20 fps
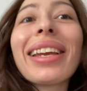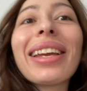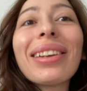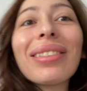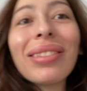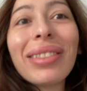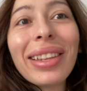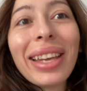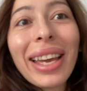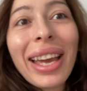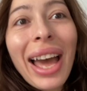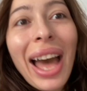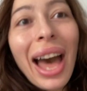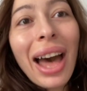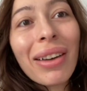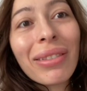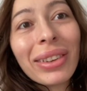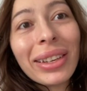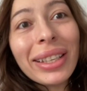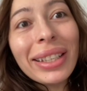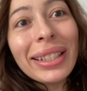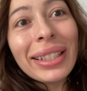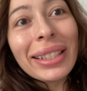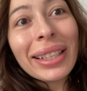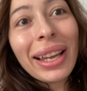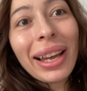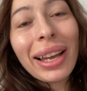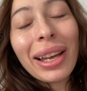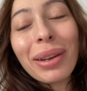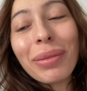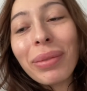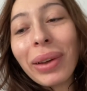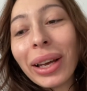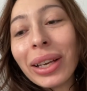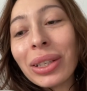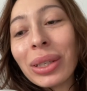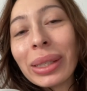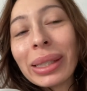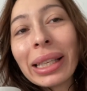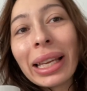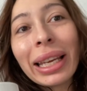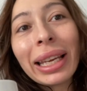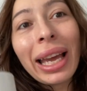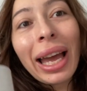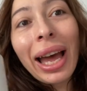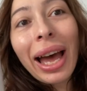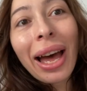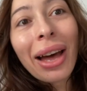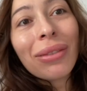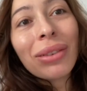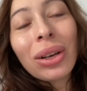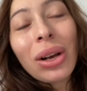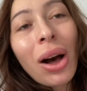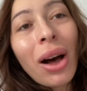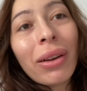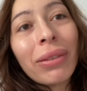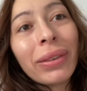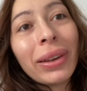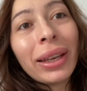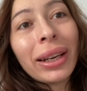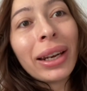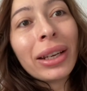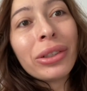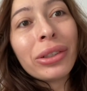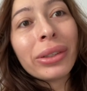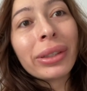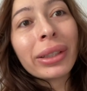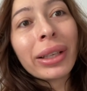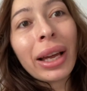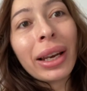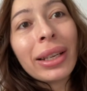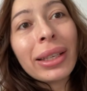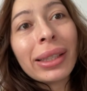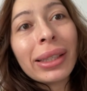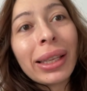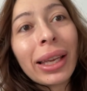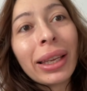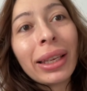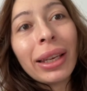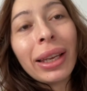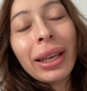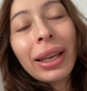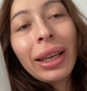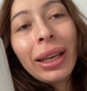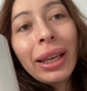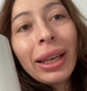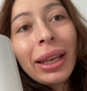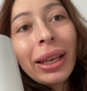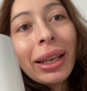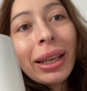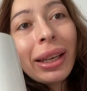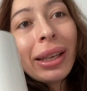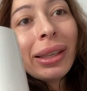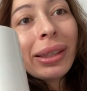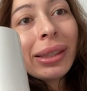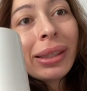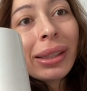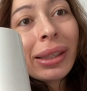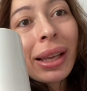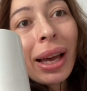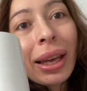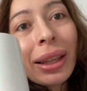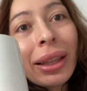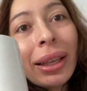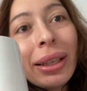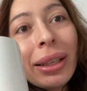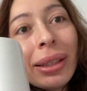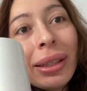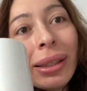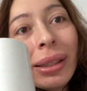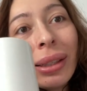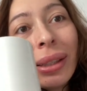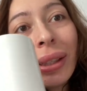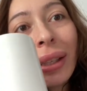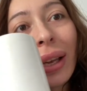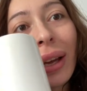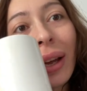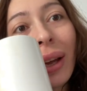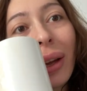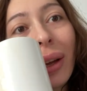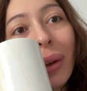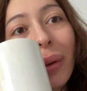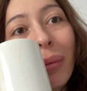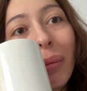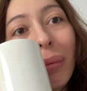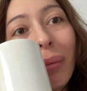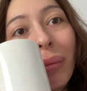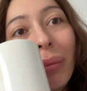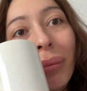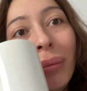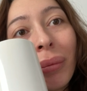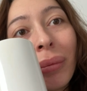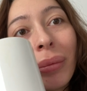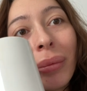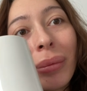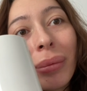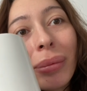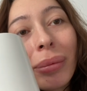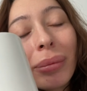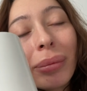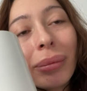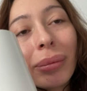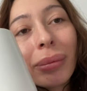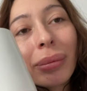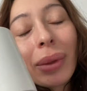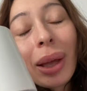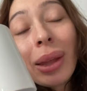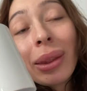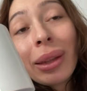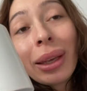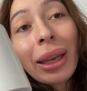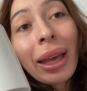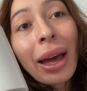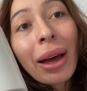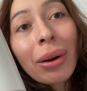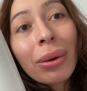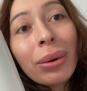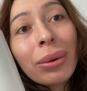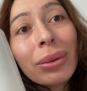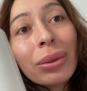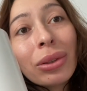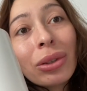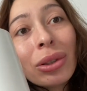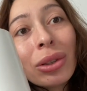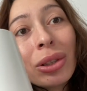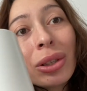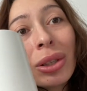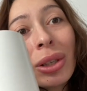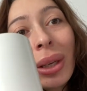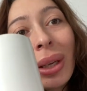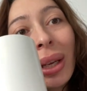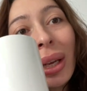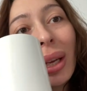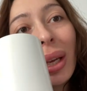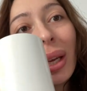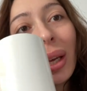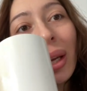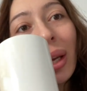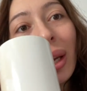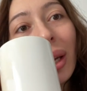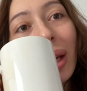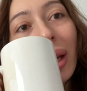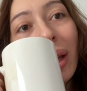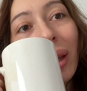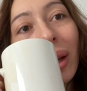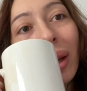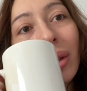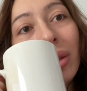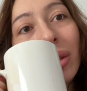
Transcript: if they haven't. Um, I just like have a coffee and I just kind of sit in silence um, on the couch and I